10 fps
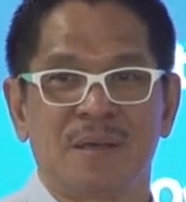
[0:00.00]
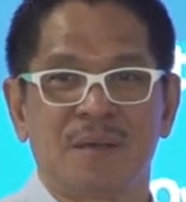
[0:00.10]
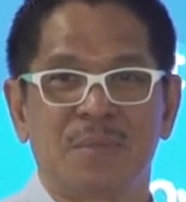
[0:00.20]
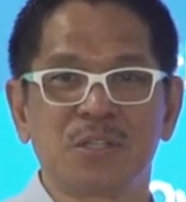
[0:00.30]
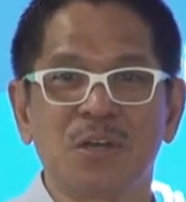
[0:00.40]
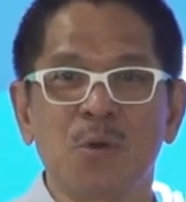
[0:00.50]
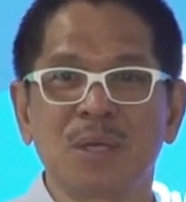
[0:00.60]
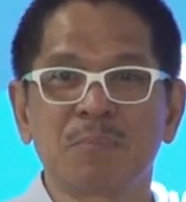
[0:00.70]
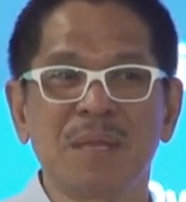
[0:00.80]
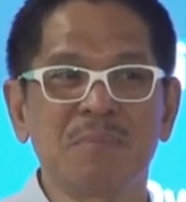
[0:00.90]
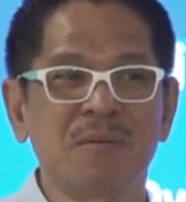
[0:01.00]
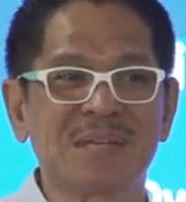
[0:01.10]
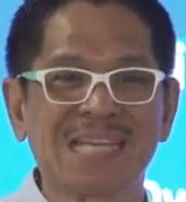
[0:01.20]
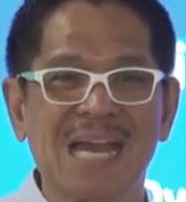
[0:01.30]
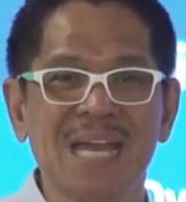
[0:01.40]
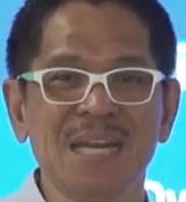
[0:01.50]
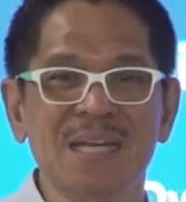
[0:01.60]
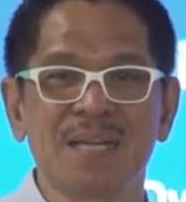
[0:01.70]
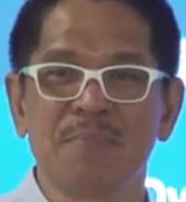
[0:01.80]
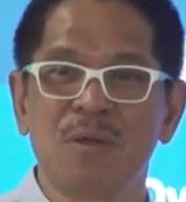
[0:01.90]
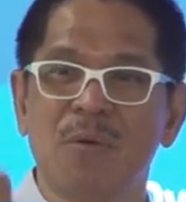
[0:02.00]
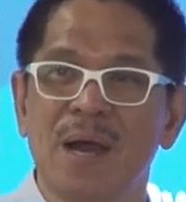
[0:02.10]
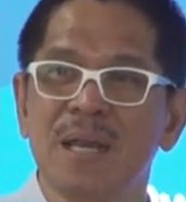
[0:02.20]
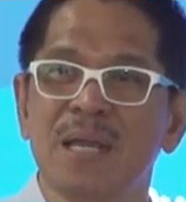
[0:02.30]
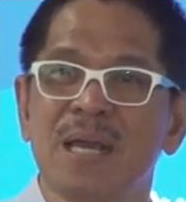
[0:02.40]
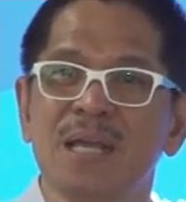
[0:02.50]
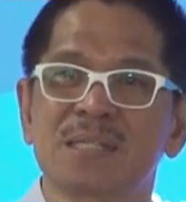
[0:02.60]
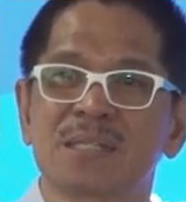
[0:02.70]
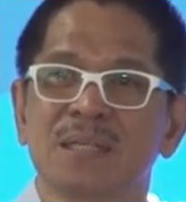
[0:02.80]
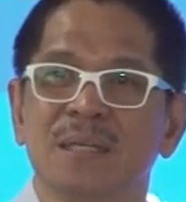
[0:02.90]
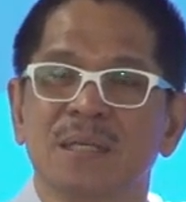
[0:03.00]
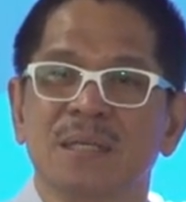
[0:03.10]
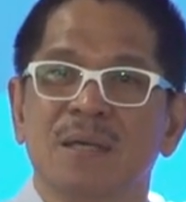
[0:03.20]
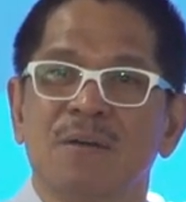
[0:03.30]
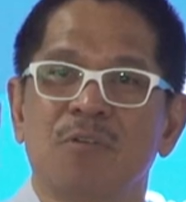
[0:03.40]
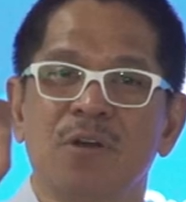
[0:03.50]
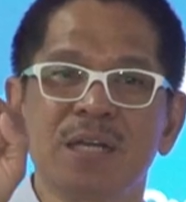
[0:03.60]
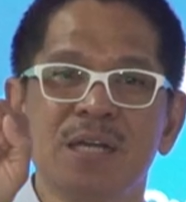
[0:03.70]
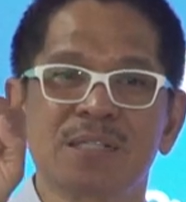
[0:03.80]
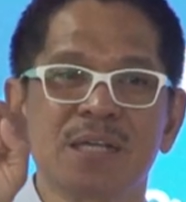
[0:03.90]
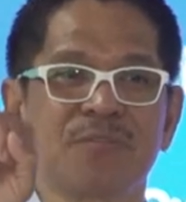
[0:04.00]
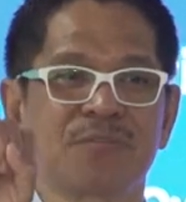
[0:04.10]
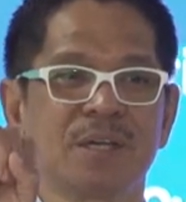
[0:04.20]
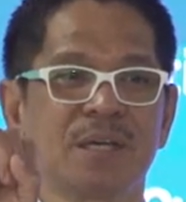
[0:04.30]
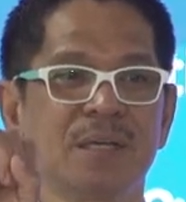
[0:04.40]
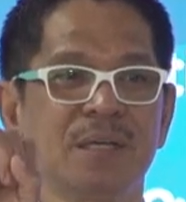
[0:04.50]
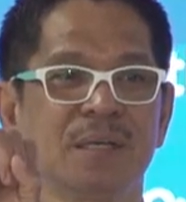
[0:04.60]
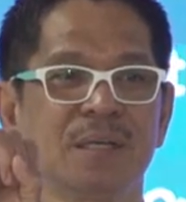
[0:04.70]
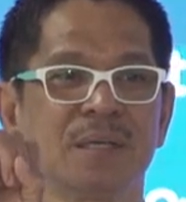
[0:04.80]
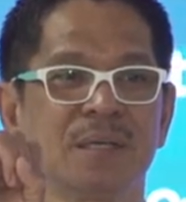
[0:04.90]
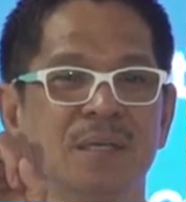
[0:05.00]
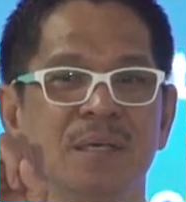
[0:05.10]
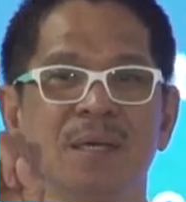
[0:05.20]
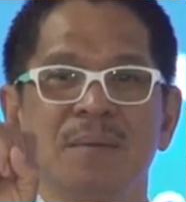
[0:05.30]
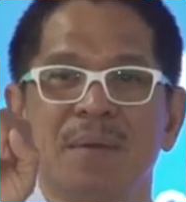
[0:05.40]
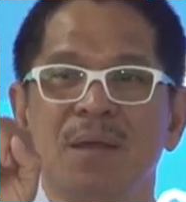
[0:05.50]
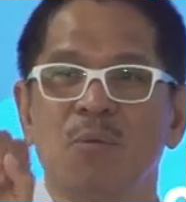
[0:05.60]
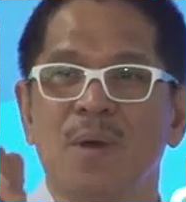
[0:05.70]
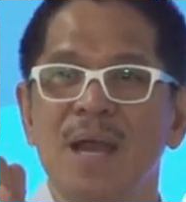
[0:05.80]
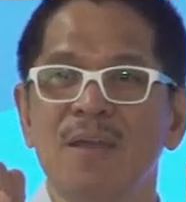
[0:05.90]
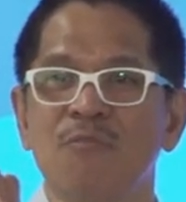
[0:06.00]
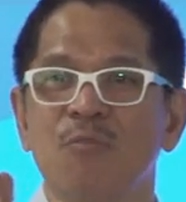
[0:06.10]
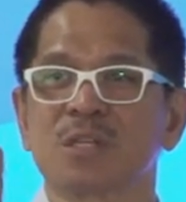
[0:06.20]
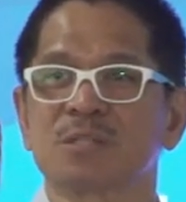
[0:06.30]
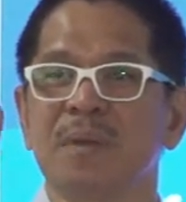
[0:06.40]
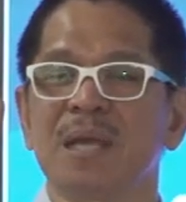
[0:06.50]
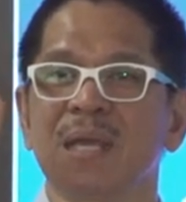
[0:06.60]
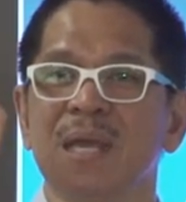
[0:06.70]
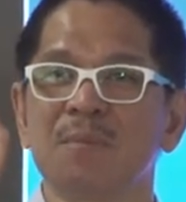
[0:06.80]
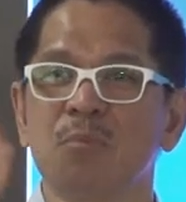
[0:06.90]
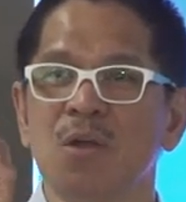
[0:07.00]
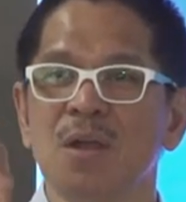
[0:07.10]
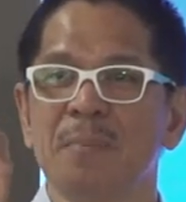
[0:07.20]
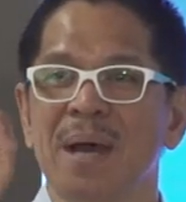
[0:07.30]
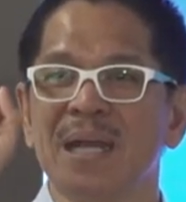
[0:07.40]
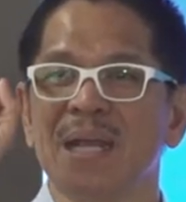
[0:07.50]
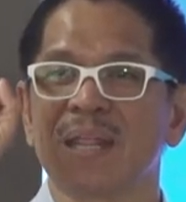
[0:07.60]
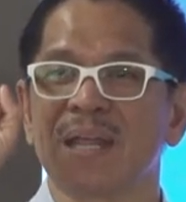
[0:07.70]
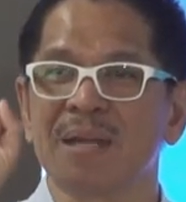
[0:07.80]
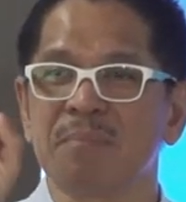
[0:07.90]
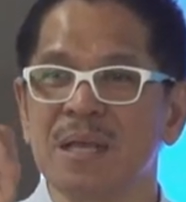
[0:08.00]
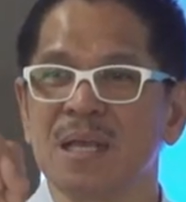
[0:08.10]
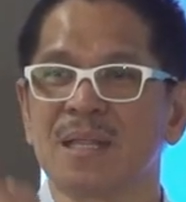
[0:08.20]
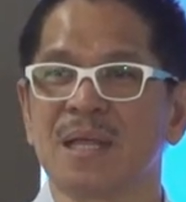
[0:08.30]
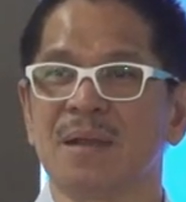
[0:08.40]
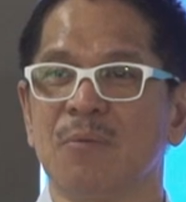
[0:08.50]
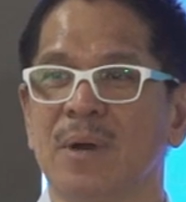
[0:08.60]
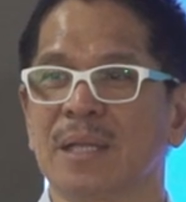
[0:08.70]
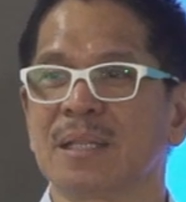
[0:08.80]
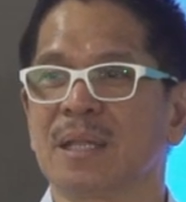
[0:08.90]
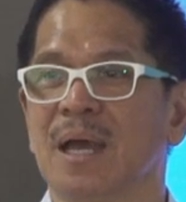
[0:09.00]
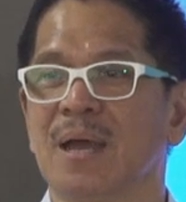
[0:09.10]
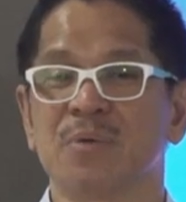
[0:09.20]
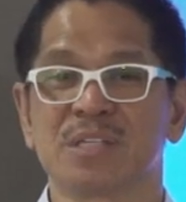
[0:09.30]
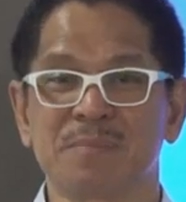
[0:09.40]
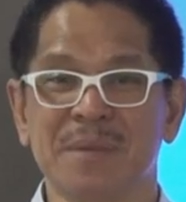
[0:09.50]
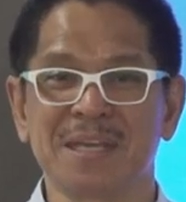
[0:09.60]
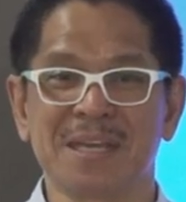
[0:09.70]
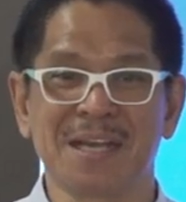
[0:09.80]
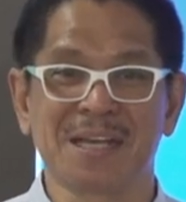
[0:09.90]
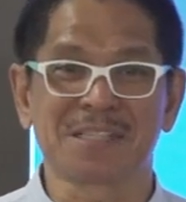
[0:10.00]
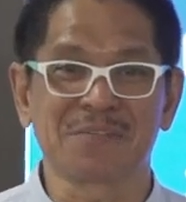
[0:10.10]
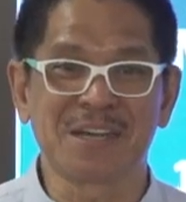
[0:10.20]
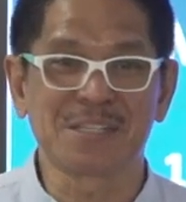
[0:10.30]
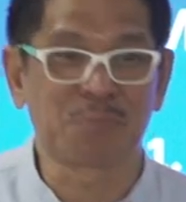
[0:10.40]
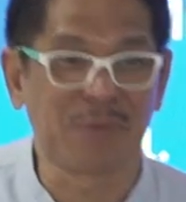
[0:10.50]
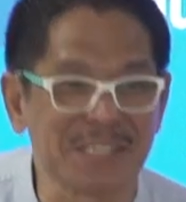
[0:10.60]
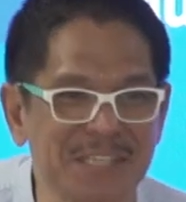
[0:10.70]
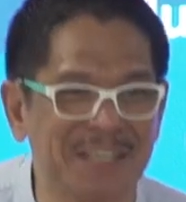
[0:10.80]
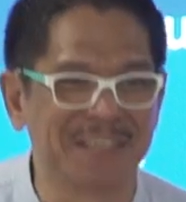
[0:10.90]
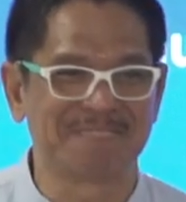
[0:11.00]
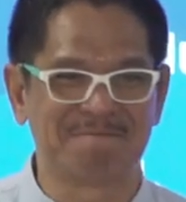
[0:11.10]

But you know what made me resign? Number one is, 4 years after, my wife was making more money than me than what I was making as a vice president.